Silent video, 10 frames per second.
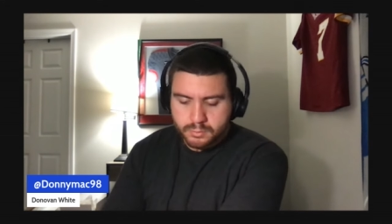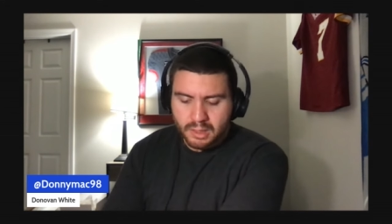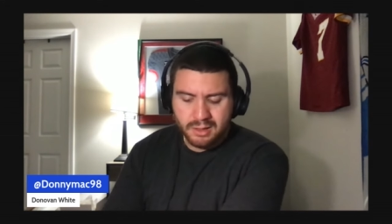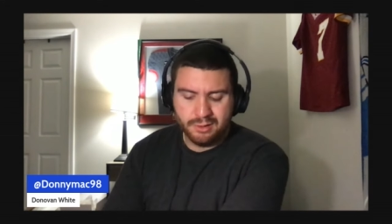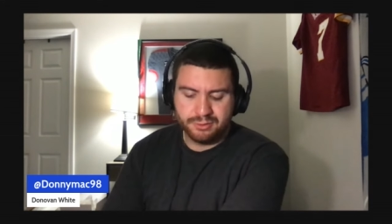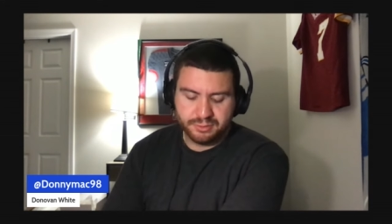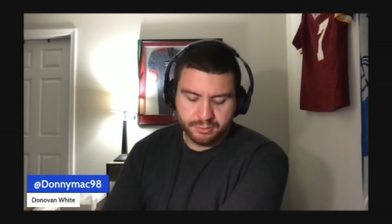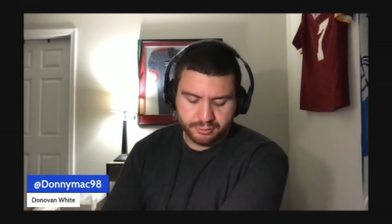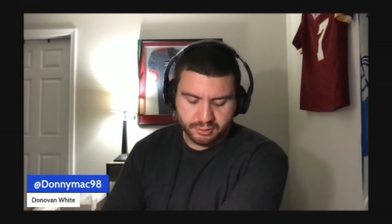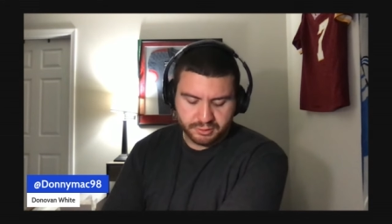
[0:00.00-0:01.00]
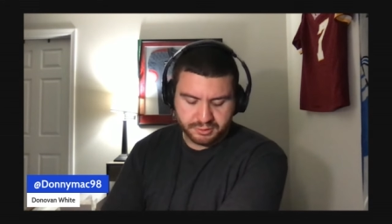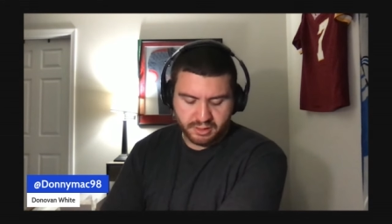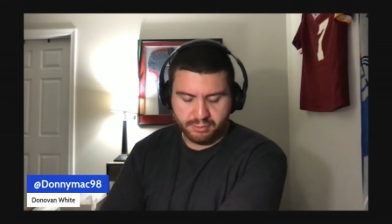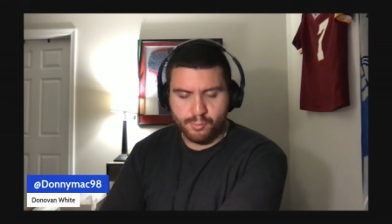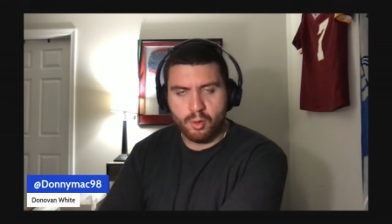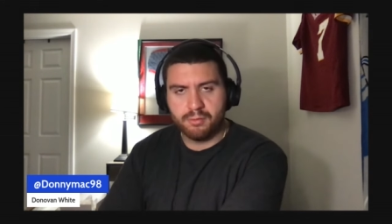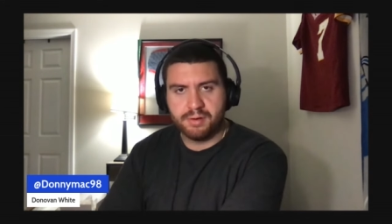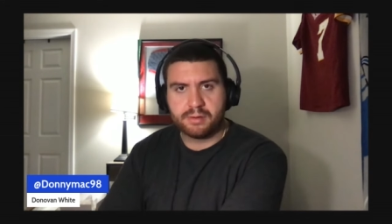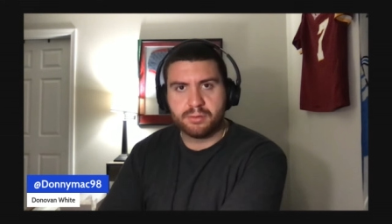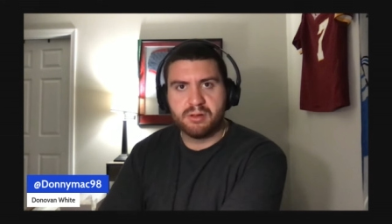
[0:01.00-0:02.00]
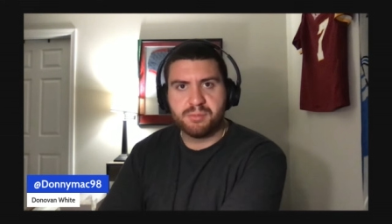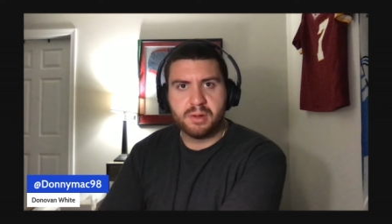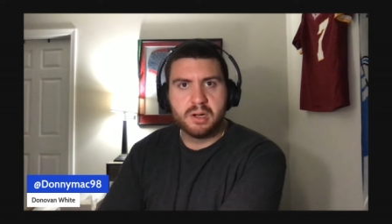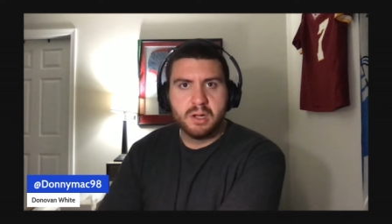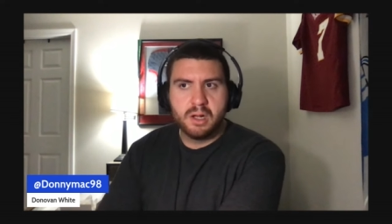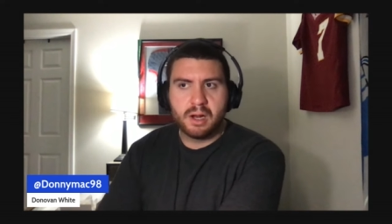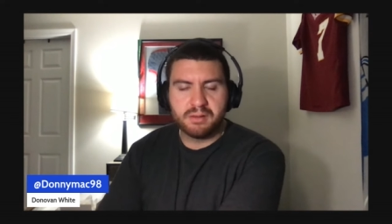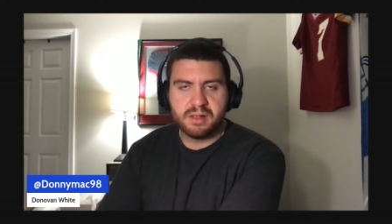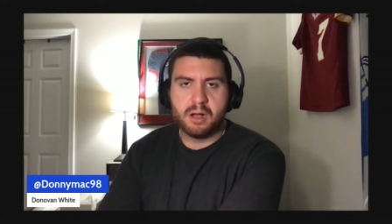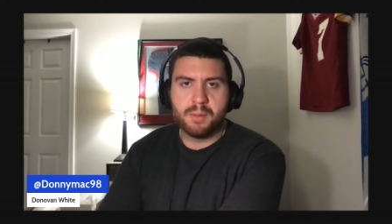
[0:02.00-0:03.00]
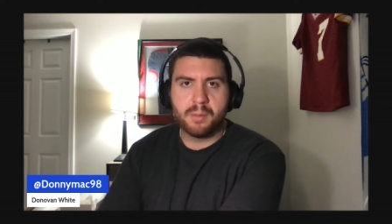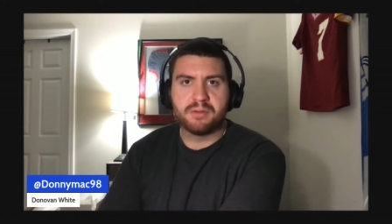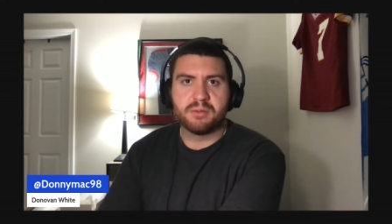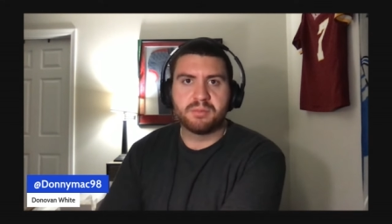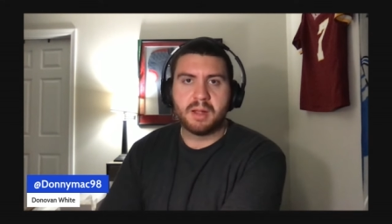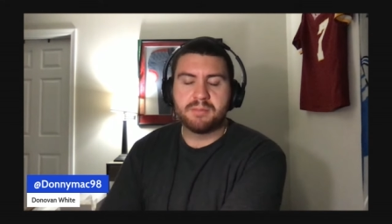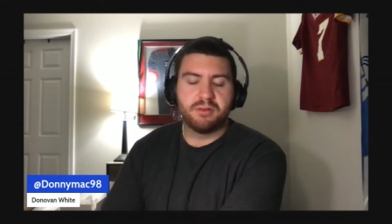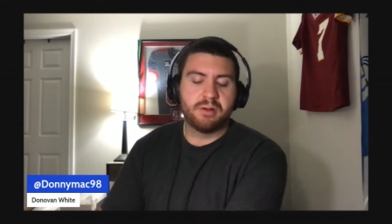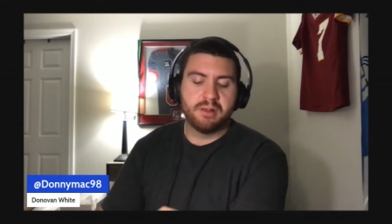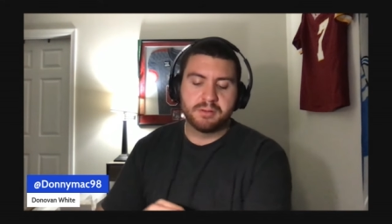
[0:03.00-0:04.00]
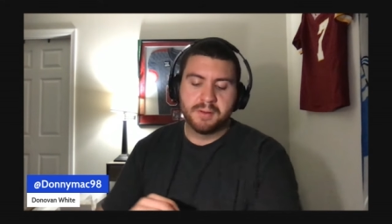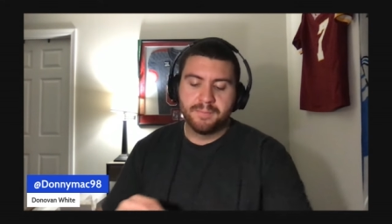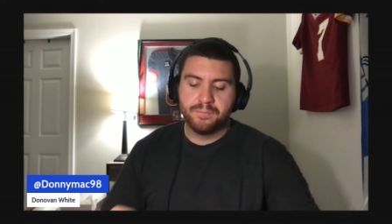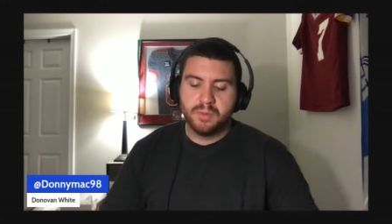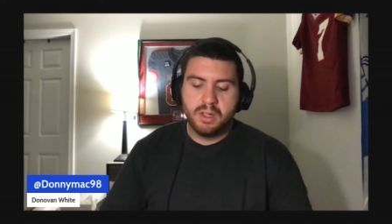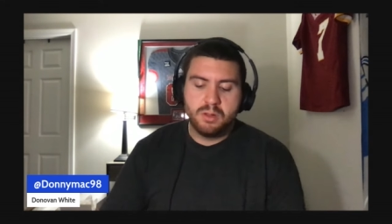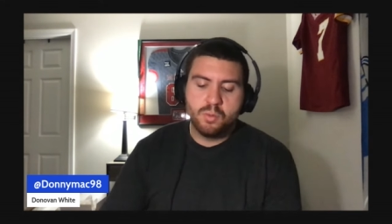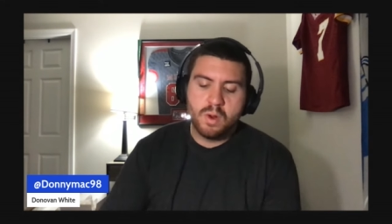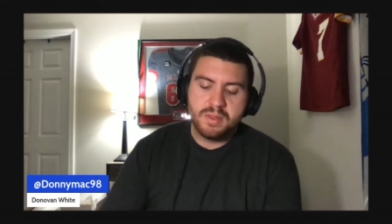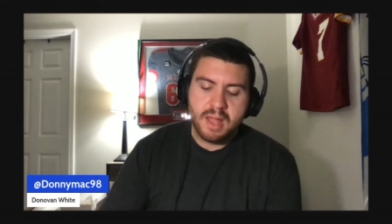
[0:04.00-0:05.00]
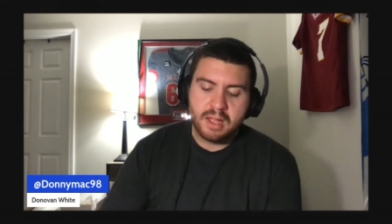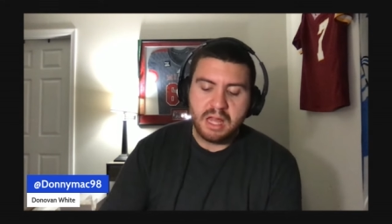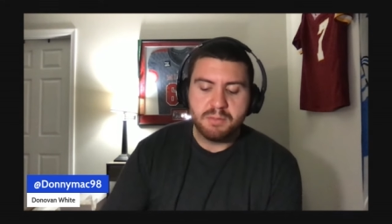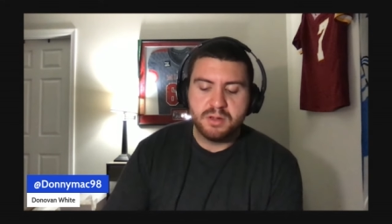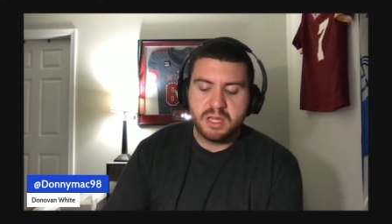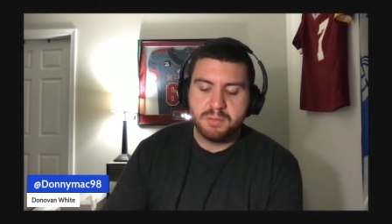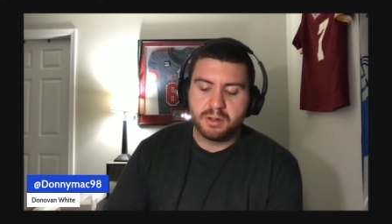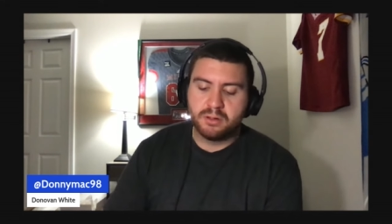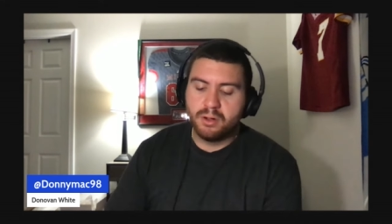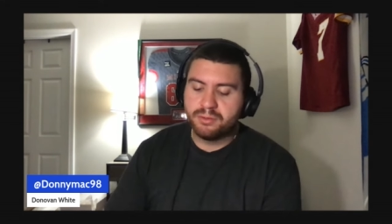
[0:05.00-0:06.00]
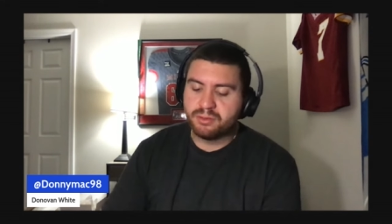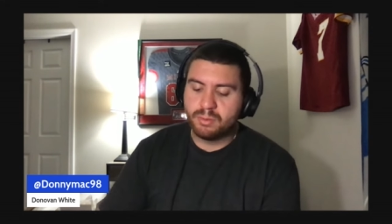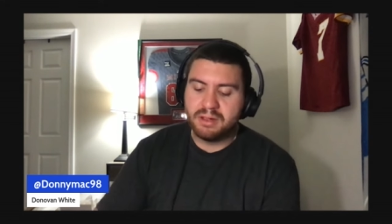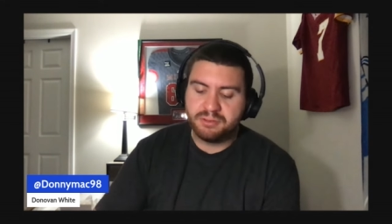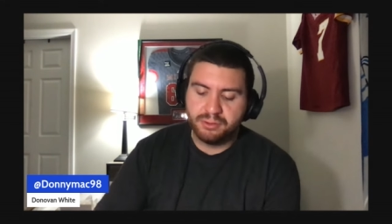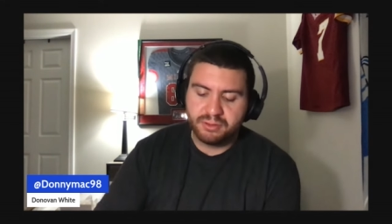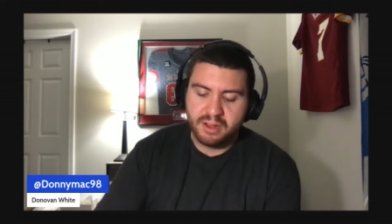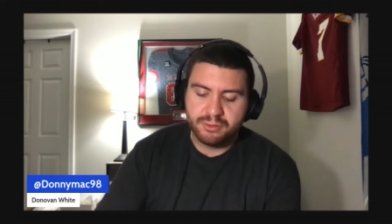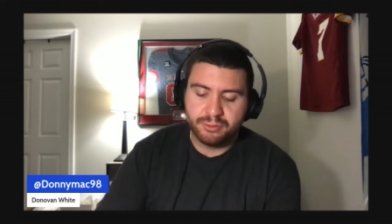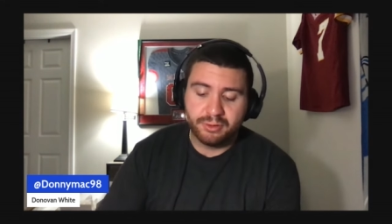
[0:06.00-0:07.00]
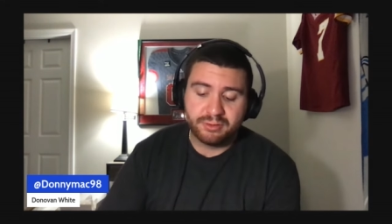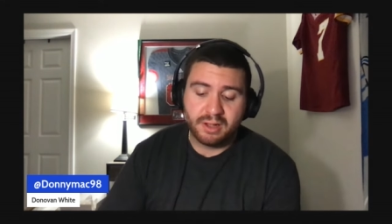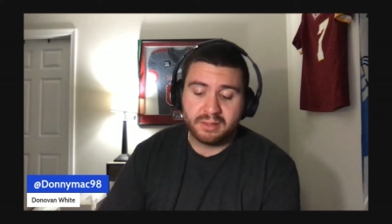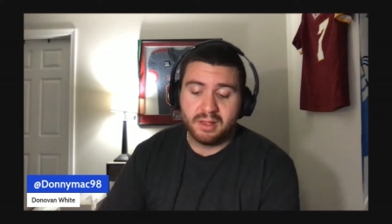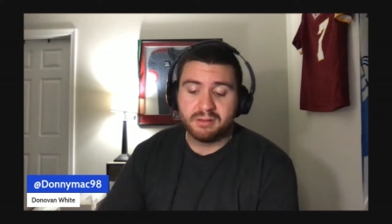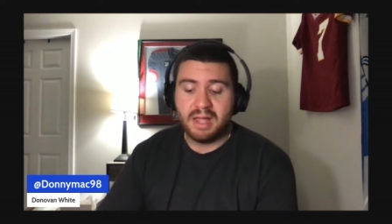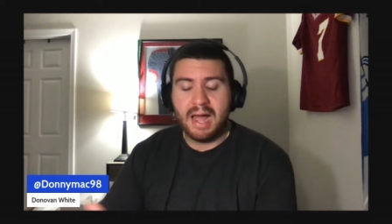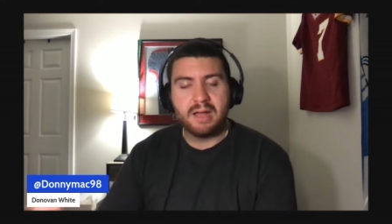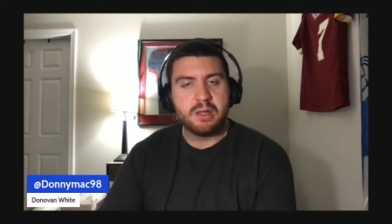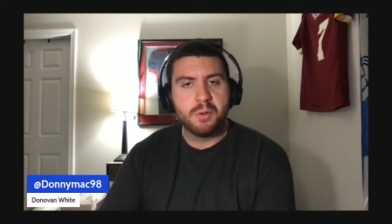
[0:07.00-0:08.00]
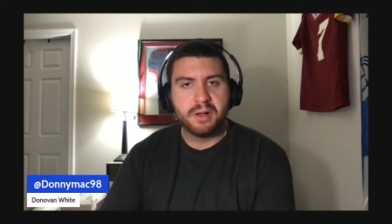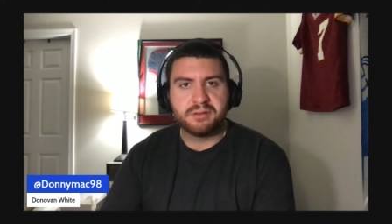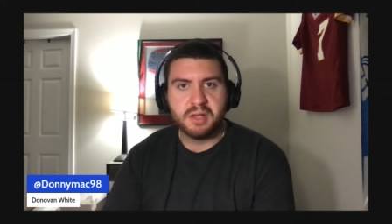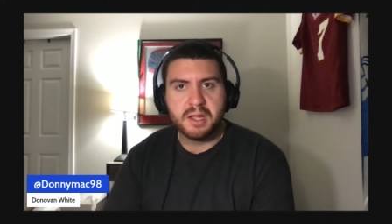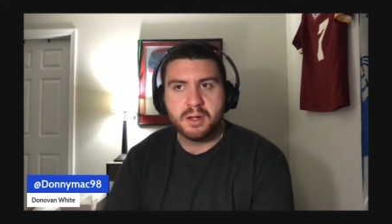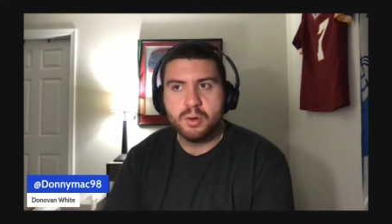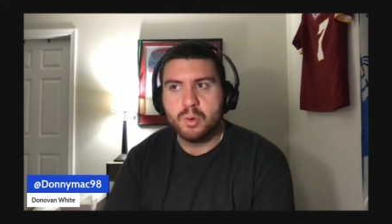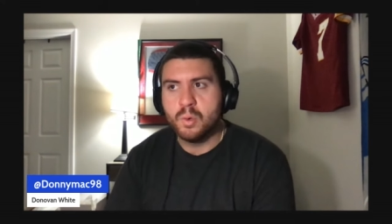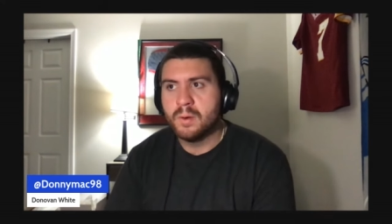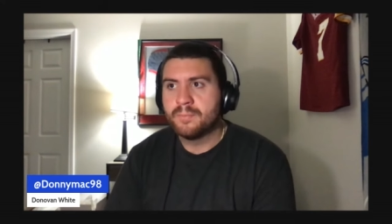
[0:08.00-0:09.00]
there's, there's, no such thing as moral victories, but against Alabama, sometimes there is. You win that game, you keep it close. The rest of your schedule looks like this at USC, who